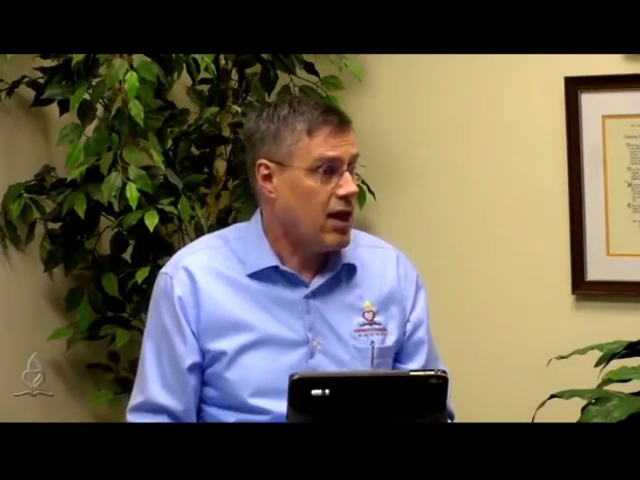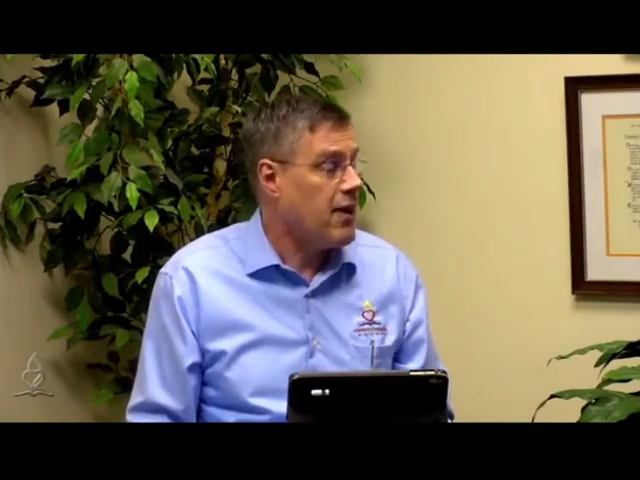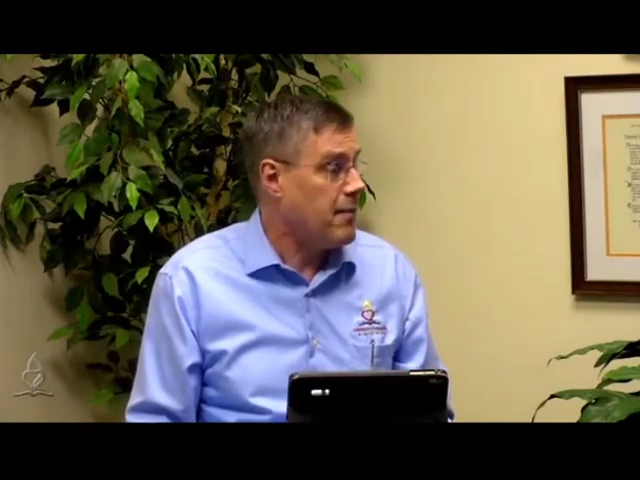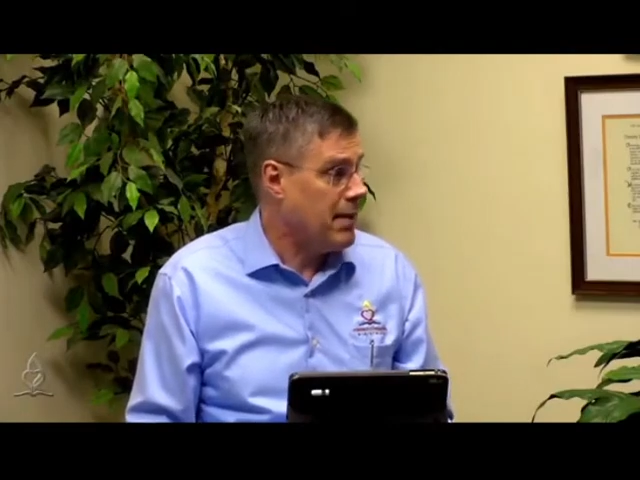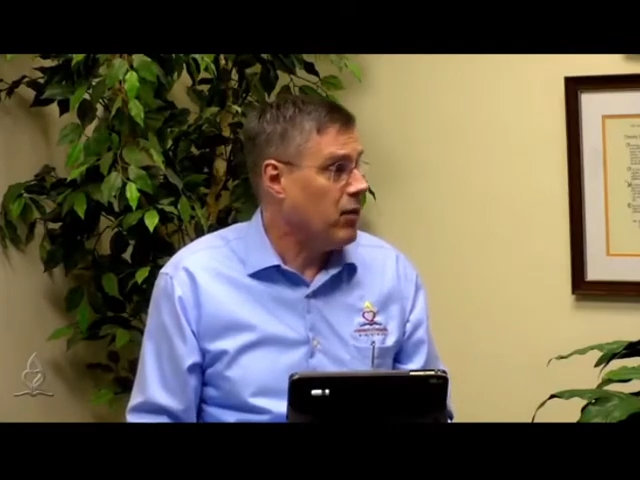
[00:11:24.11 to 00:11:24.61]
and
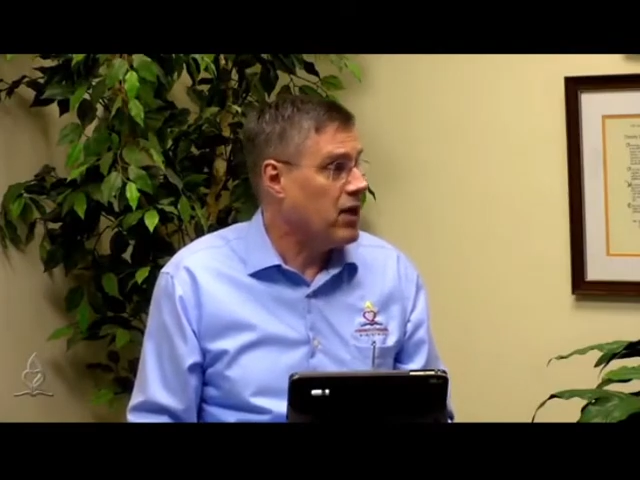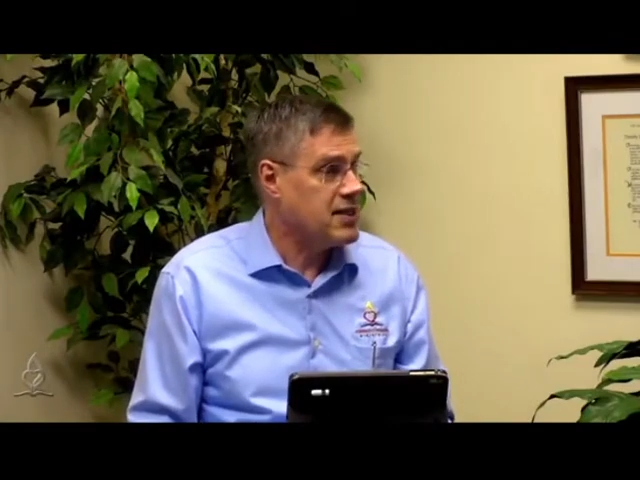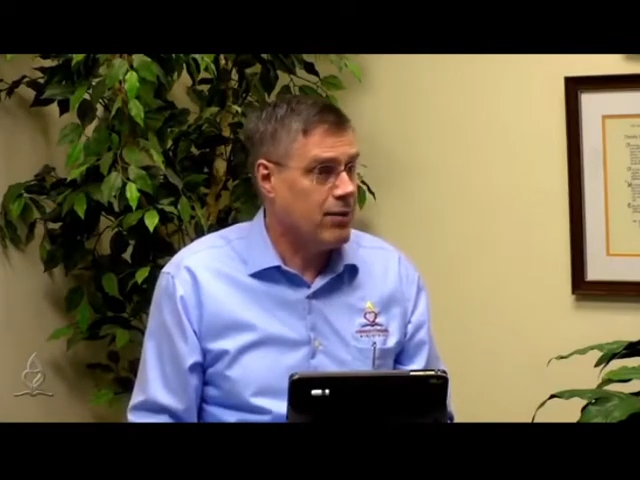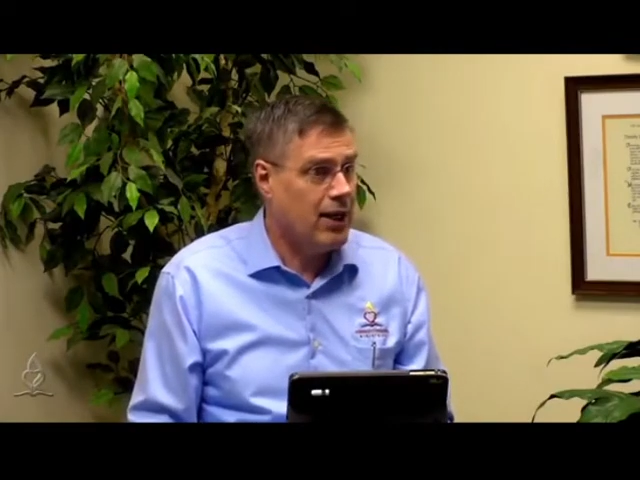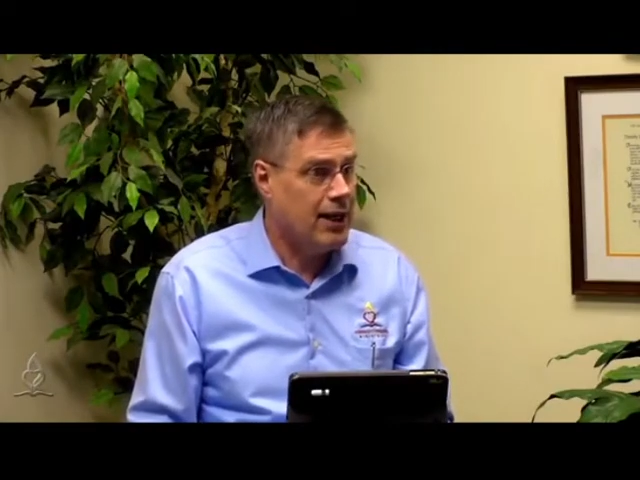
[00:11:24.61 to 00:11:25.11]
they memorize
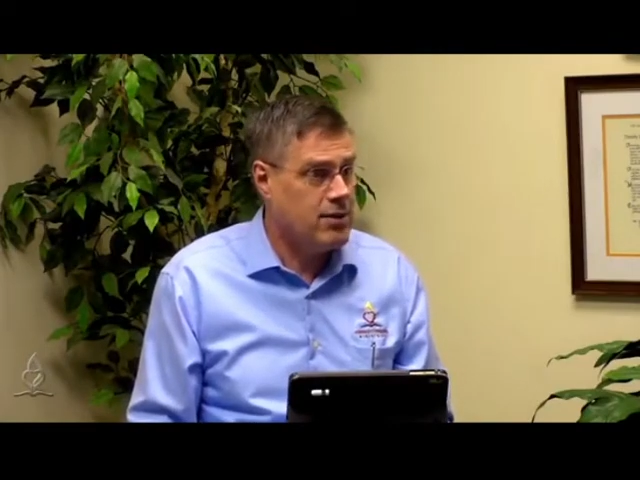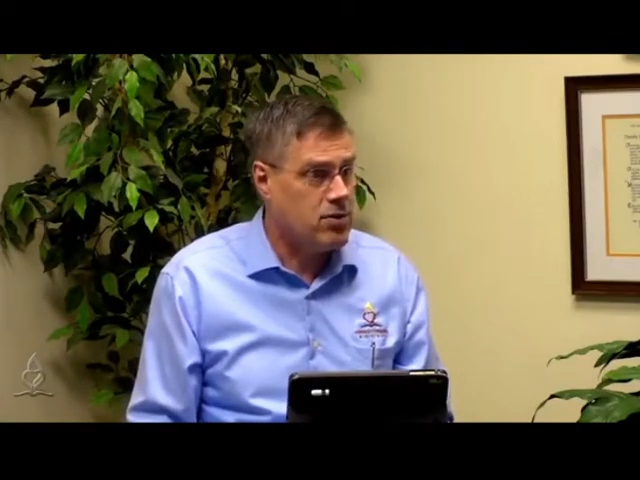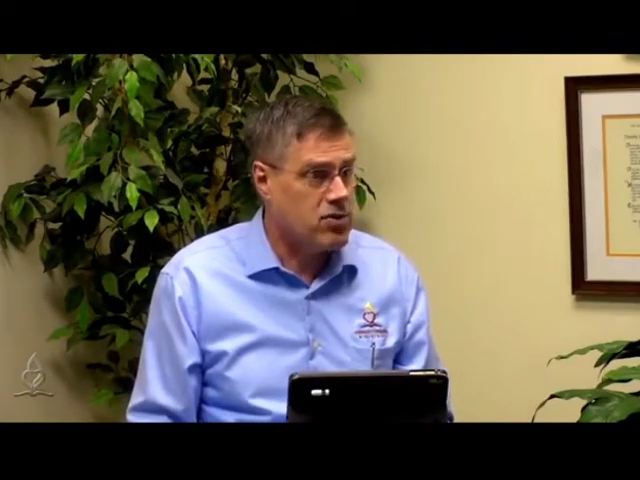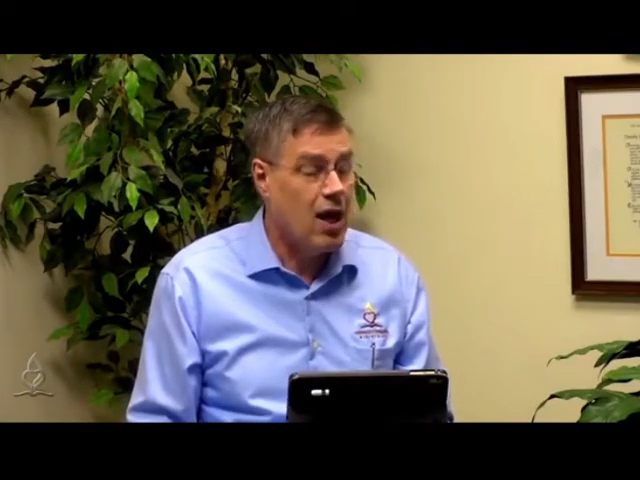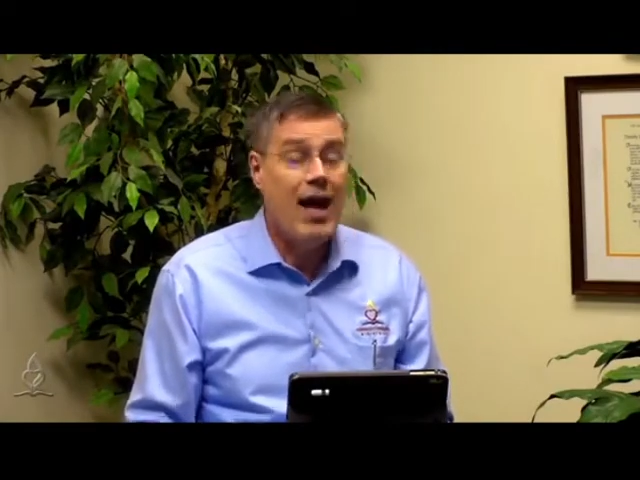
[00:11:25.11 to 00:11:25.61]
the right
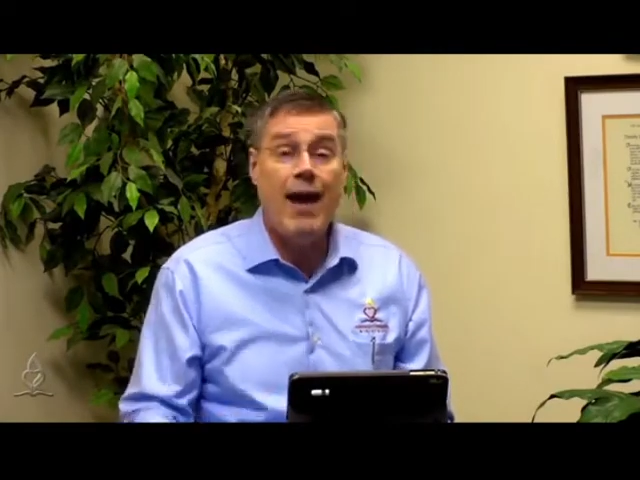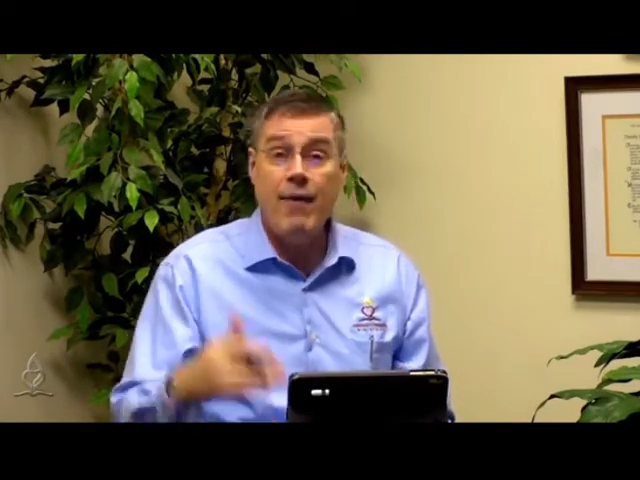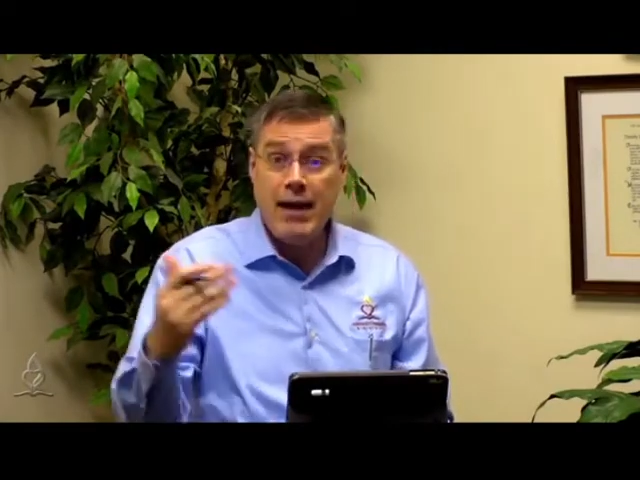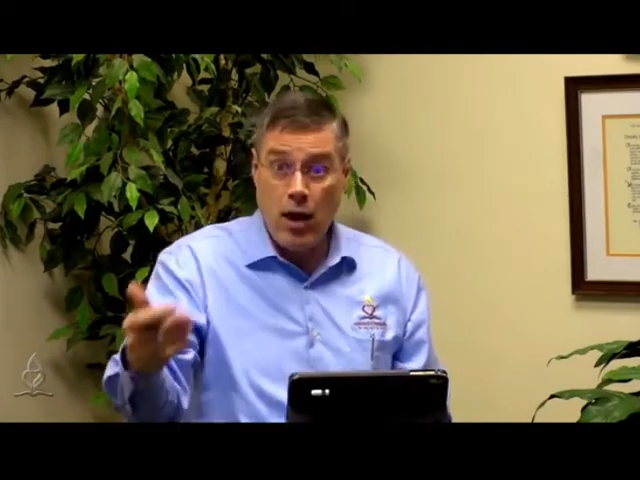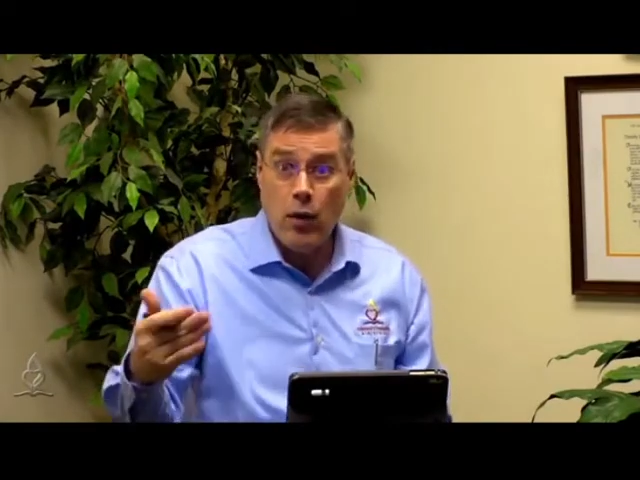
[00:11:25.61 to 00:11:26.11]
answers and
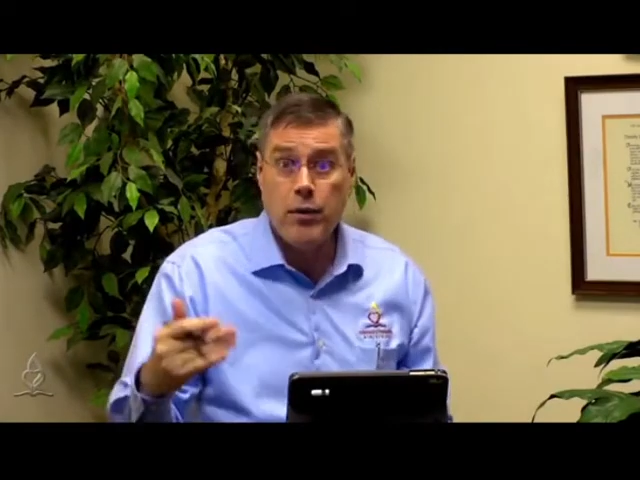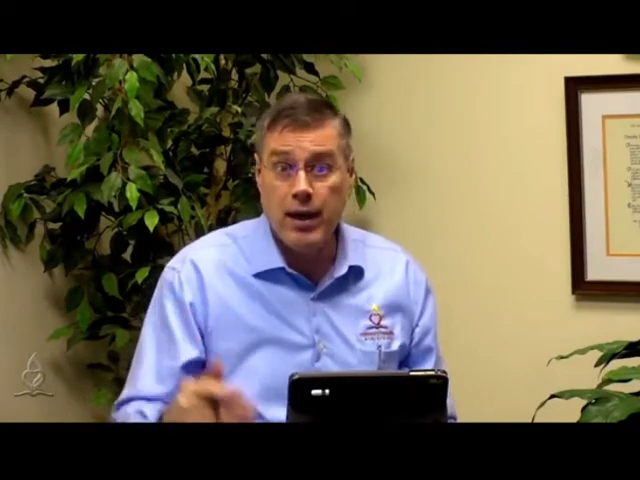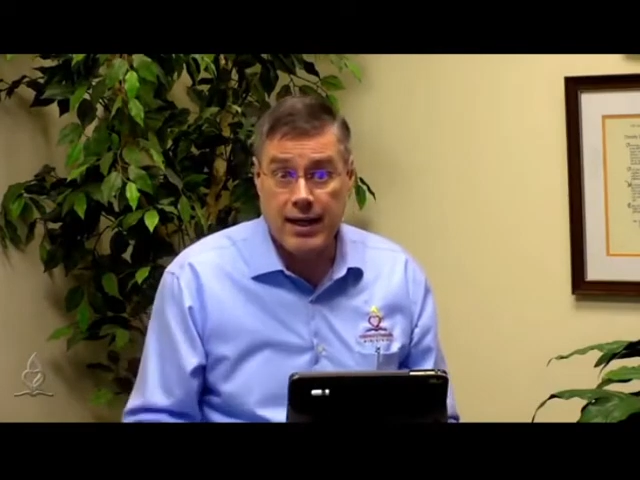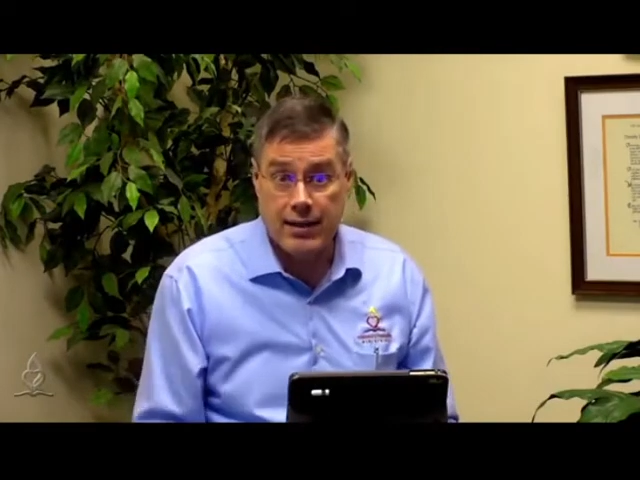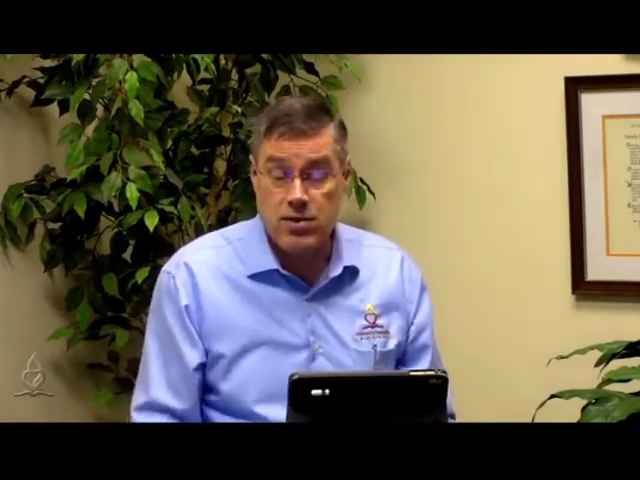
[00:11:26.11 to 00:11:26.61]
they know the
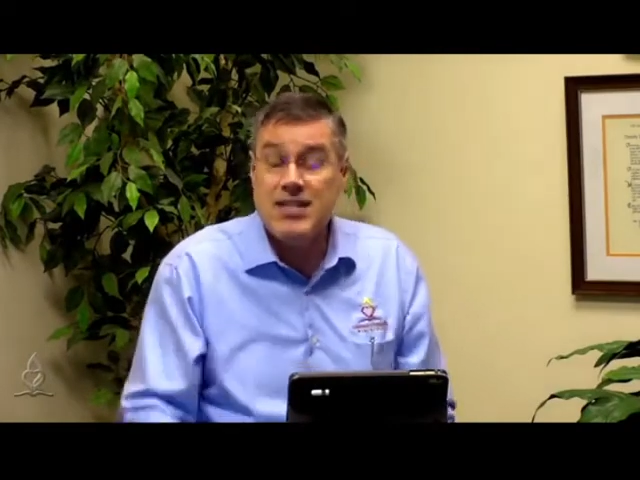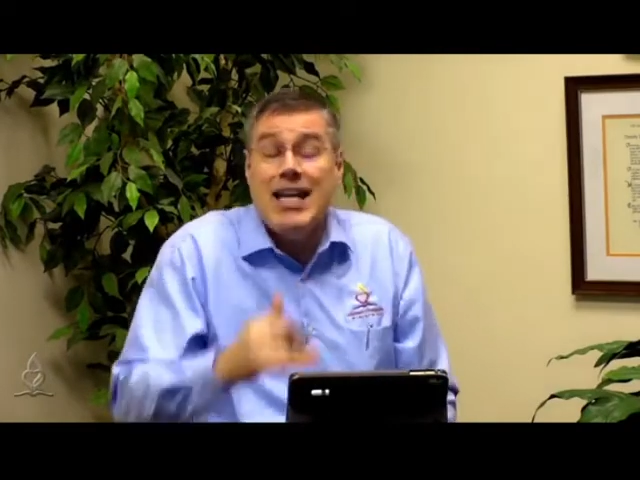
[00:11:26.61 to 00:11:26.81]
right answers.